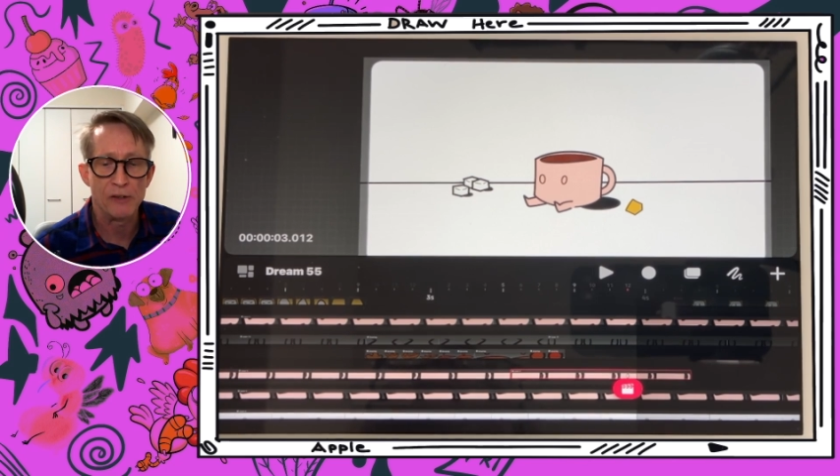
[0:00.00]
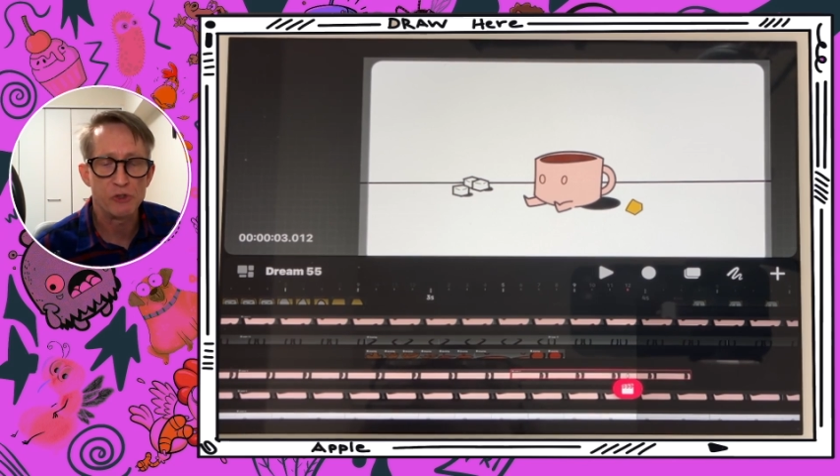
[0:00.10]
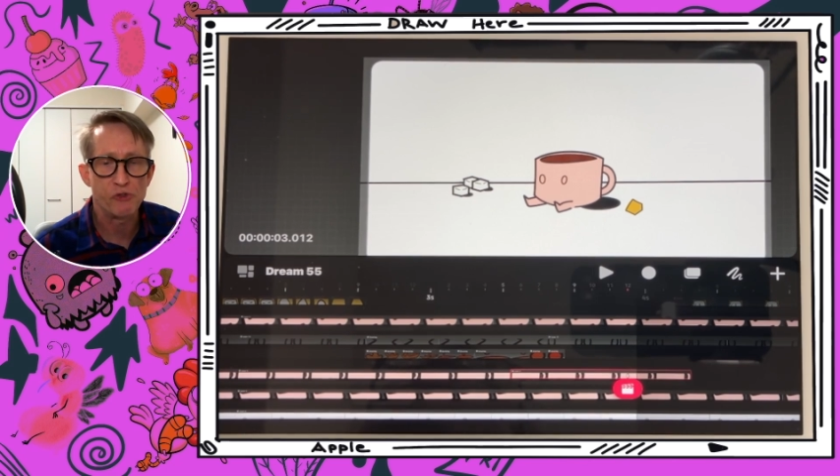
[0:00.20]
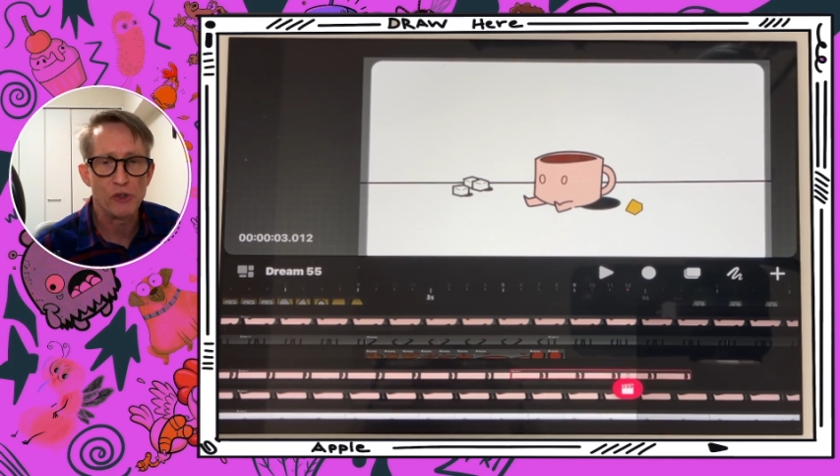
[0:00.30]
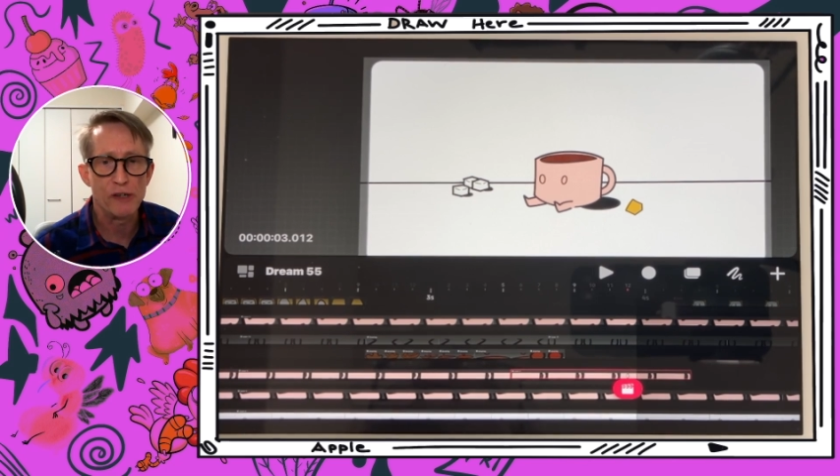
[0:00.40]
It's
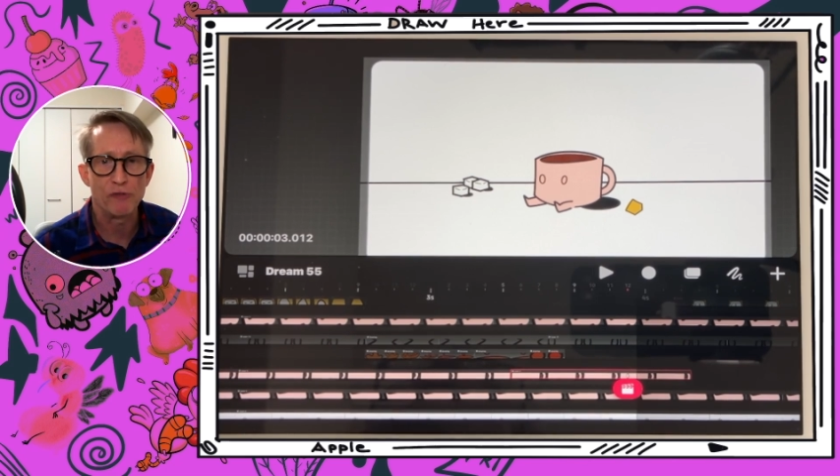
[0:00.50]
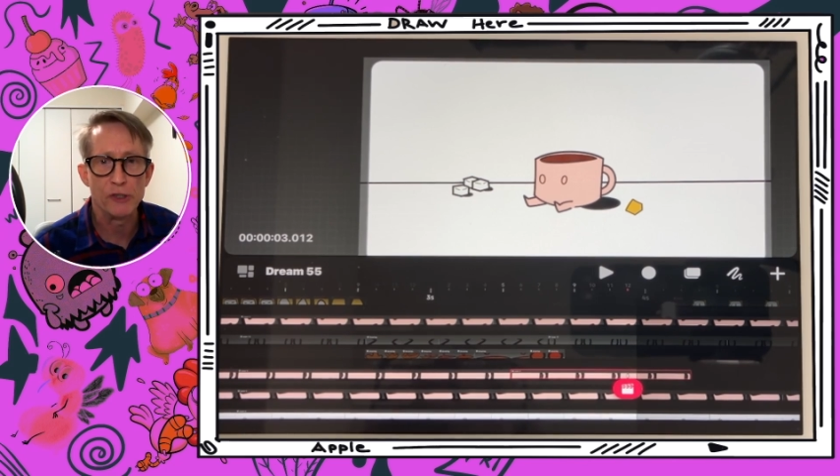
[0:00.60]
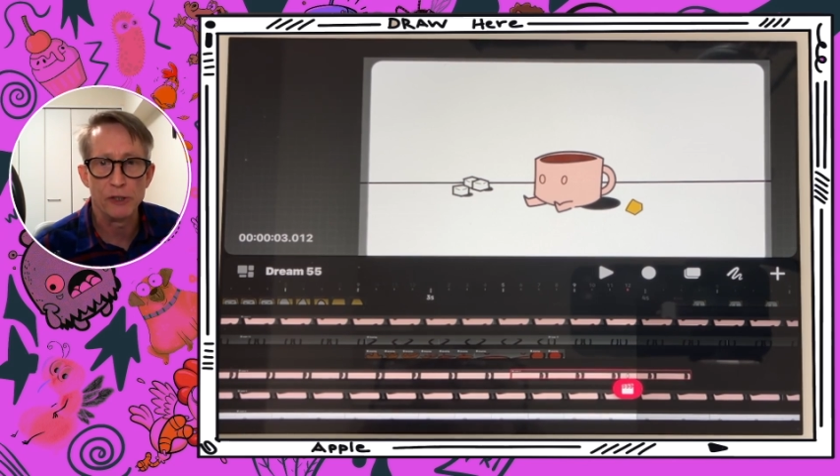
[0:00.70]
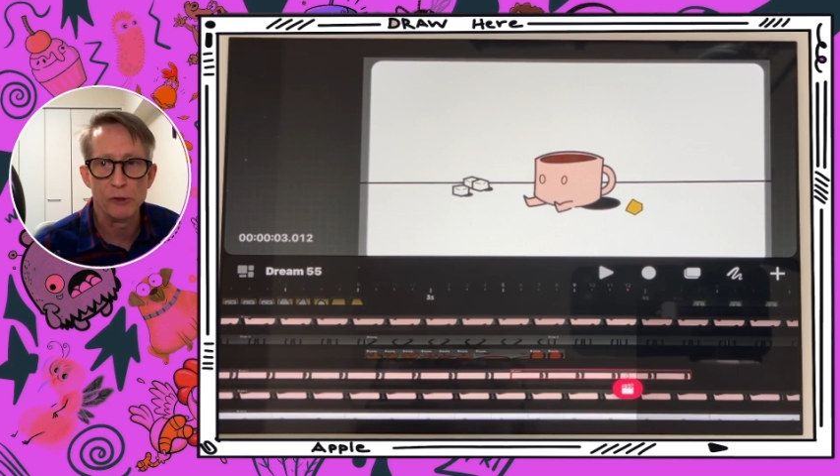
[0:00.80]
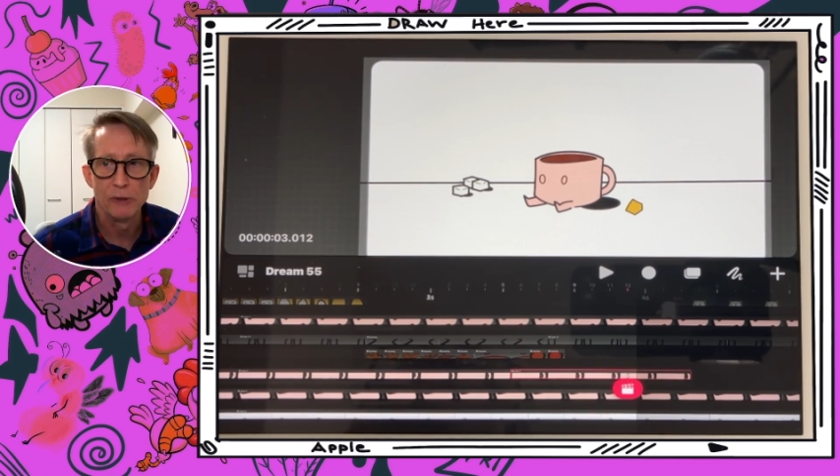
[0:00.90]
free for
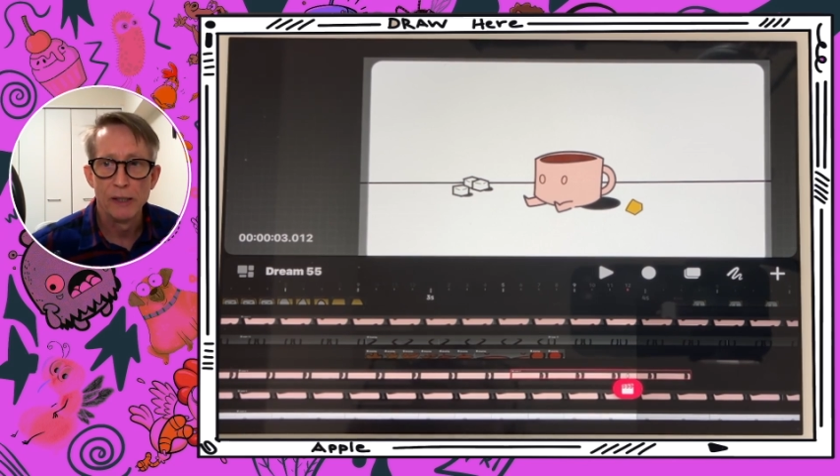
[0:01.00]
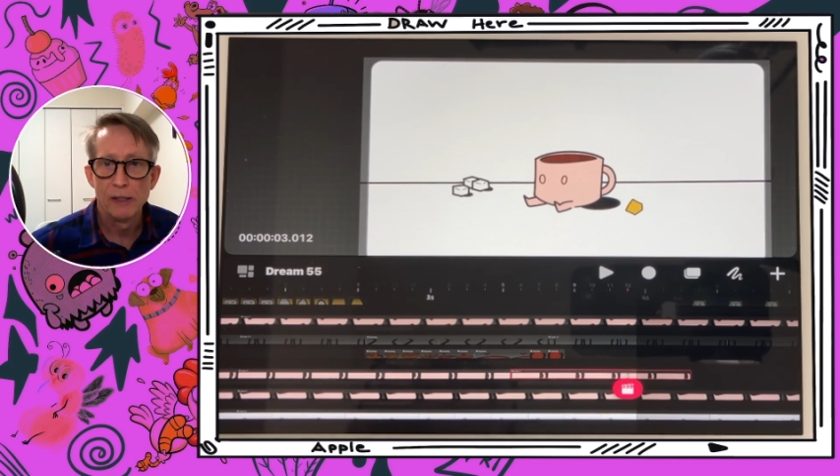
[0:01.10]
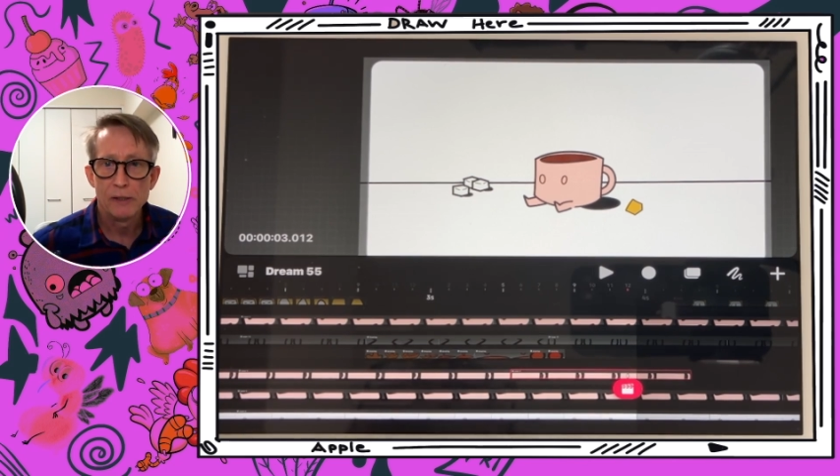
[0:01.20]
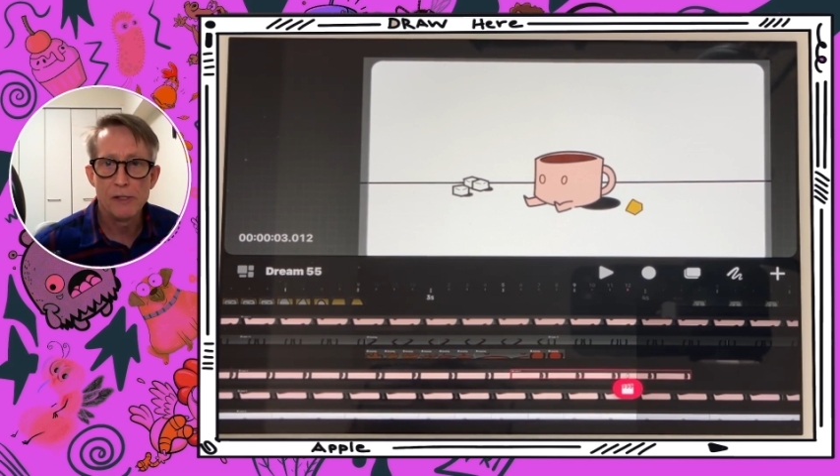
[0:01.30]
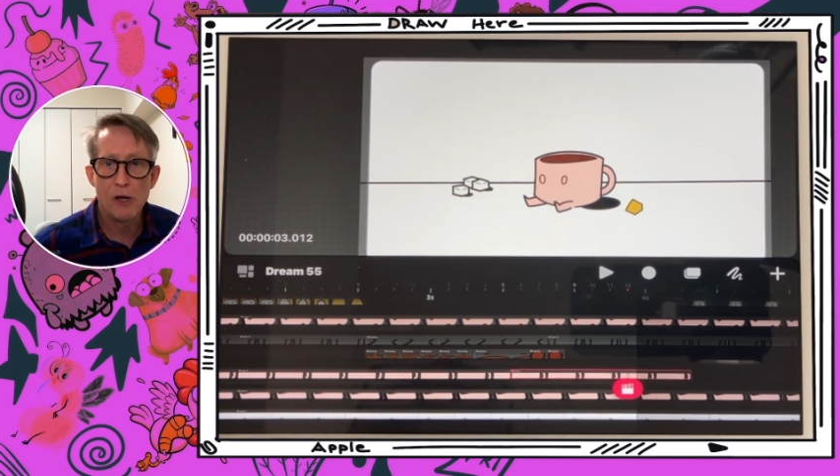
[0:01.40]
you.
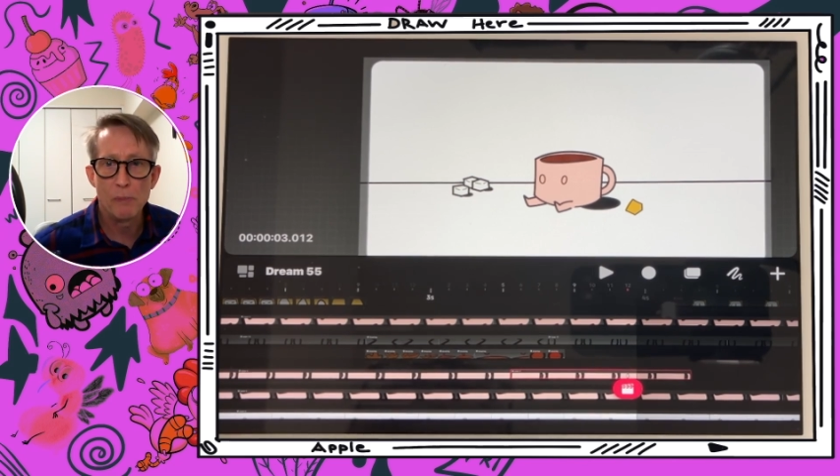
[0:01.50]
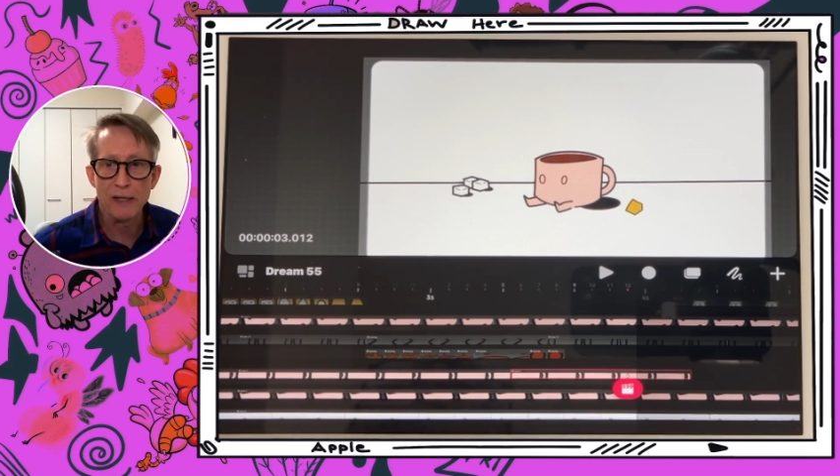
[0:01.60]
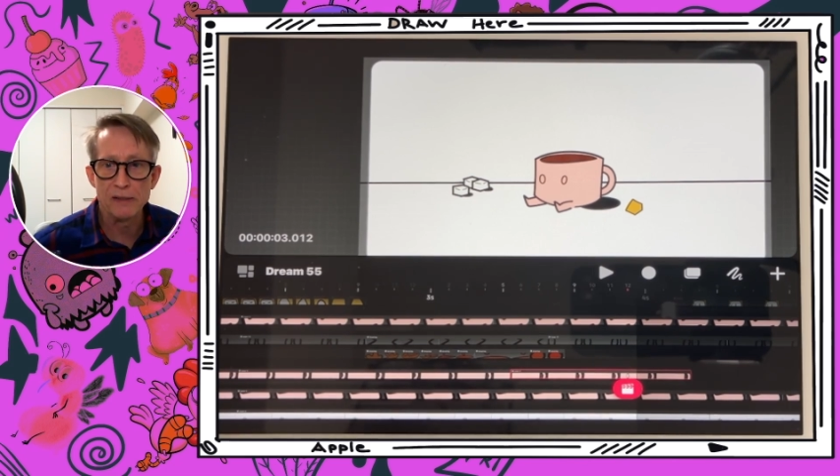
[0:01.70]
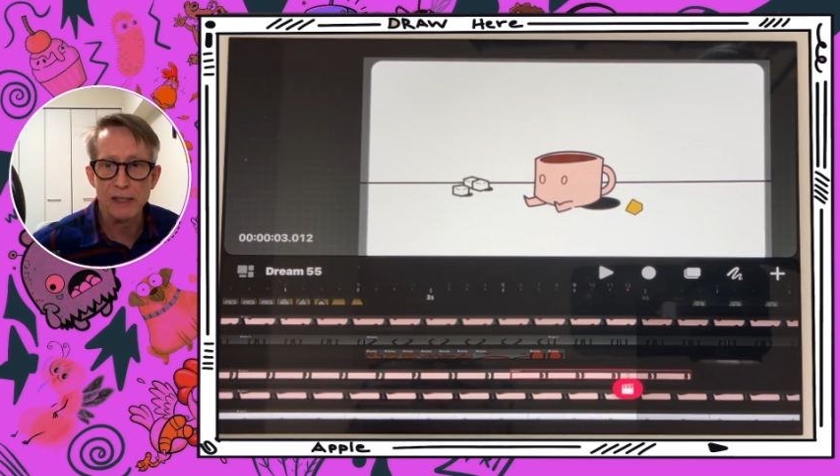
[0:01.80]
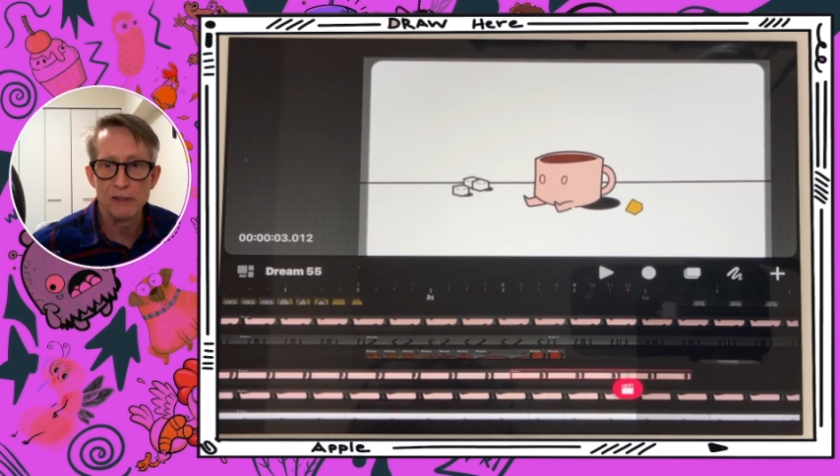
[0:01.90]
No
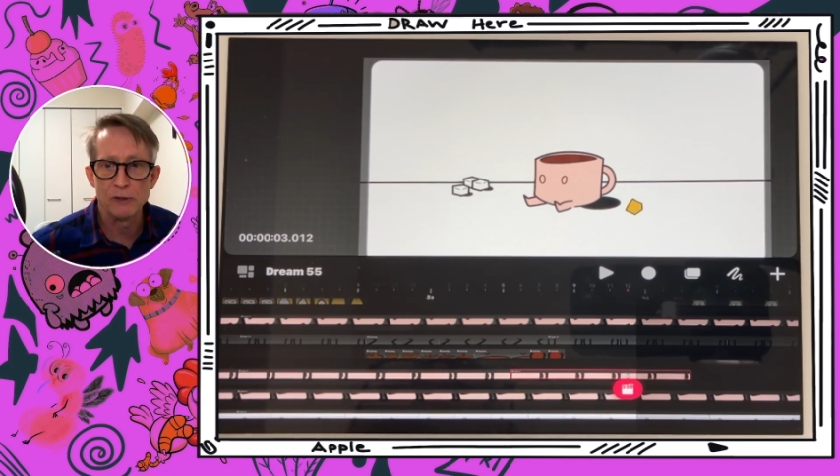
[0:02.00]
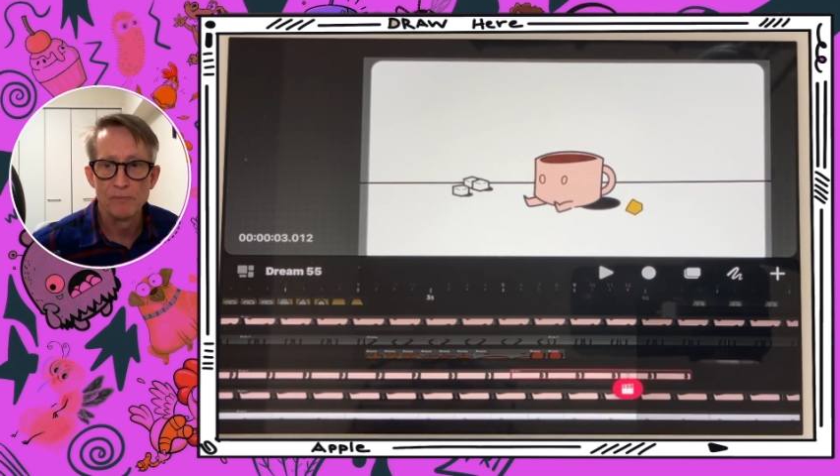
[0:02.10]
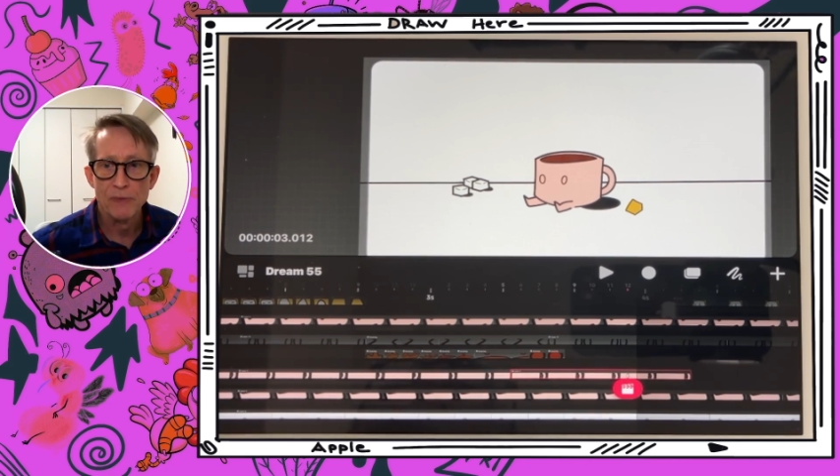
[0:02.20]
big deal.